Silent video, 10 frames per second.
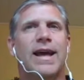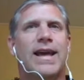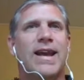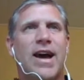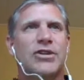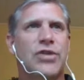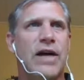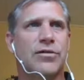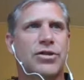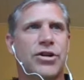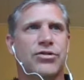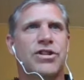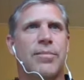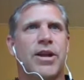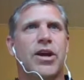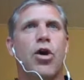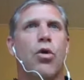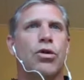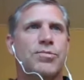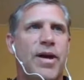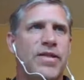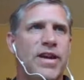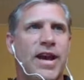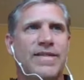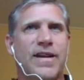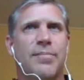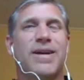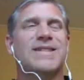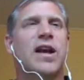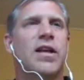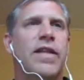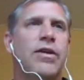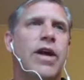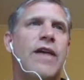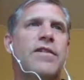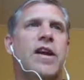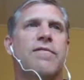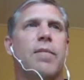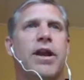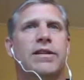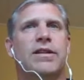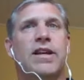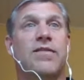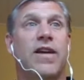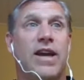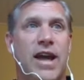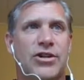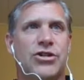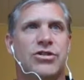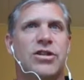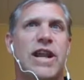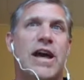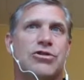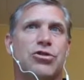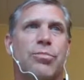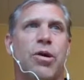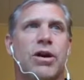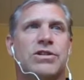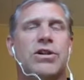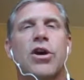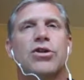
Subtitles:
cannot travel to Yosemite or spend the night there because they don't have enough money to take vacations to national parks.